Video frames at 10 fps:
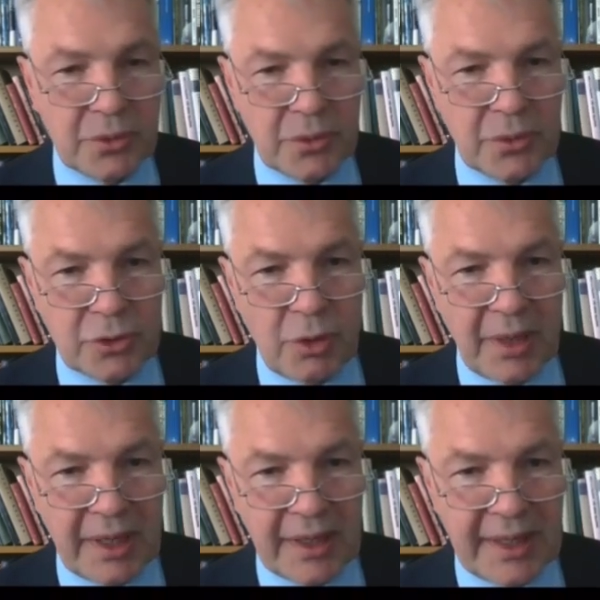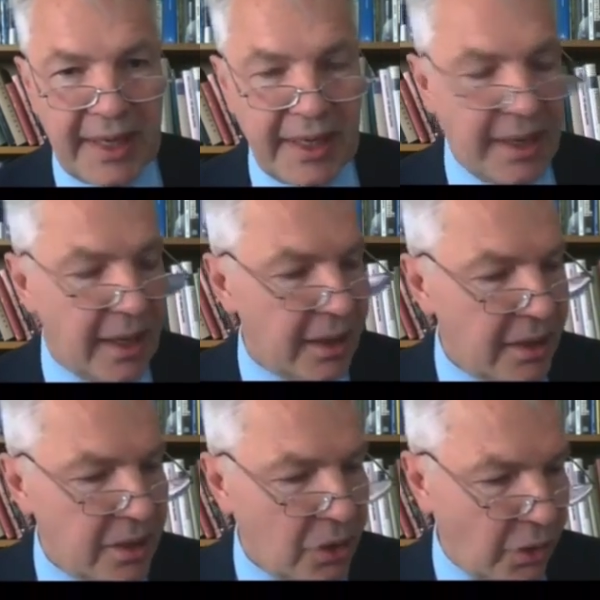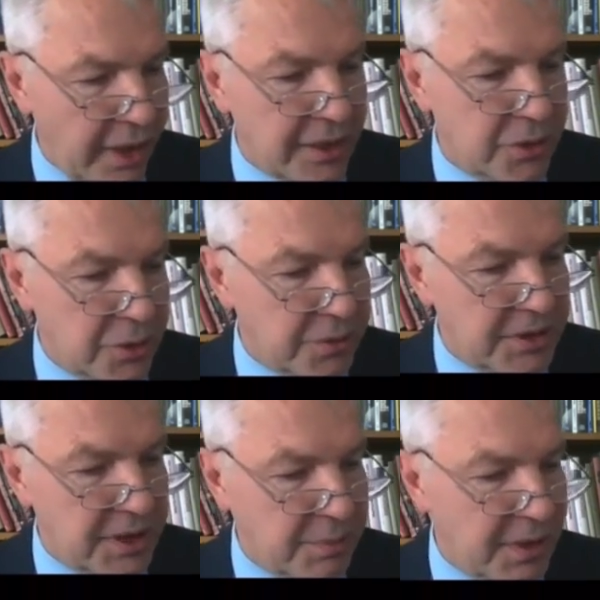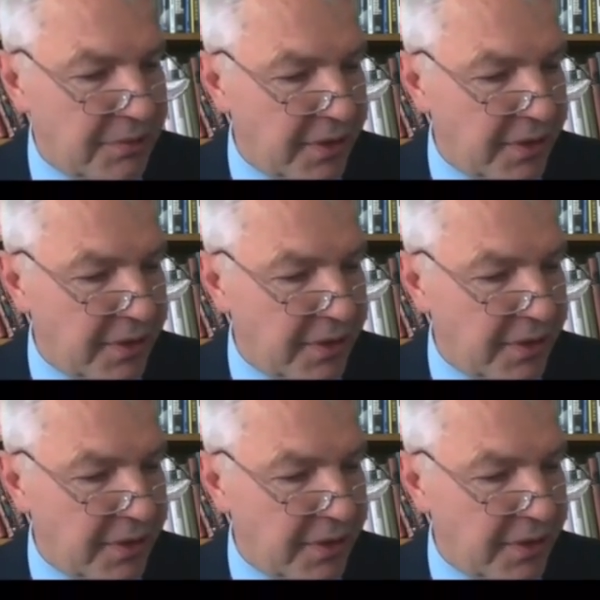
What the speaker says: to Somalia-Kenya connections, which has been